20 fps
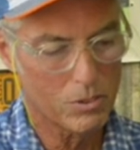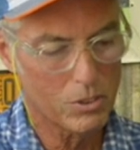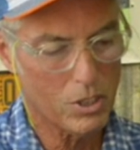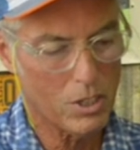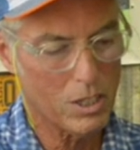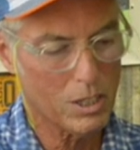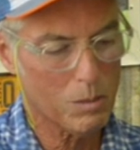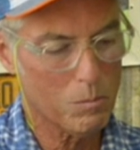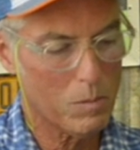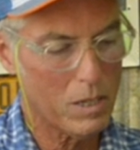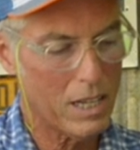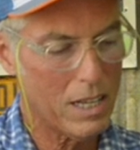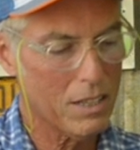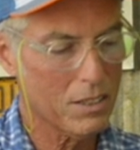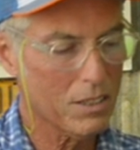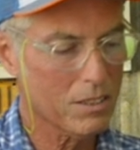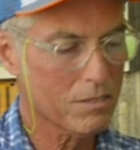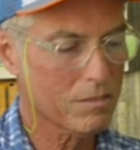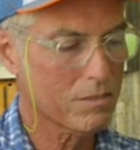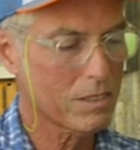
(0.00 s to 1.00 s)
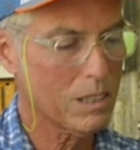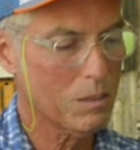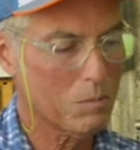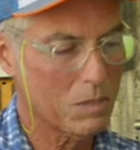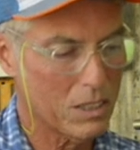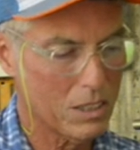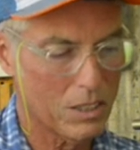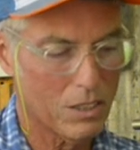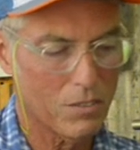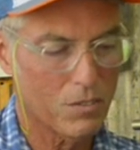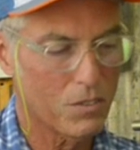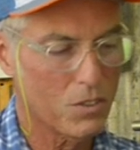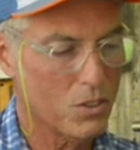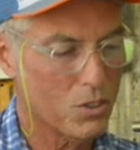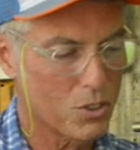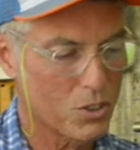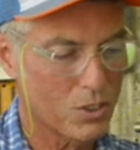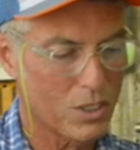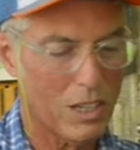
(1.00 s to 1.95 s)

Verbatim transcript: talk about coming in the future.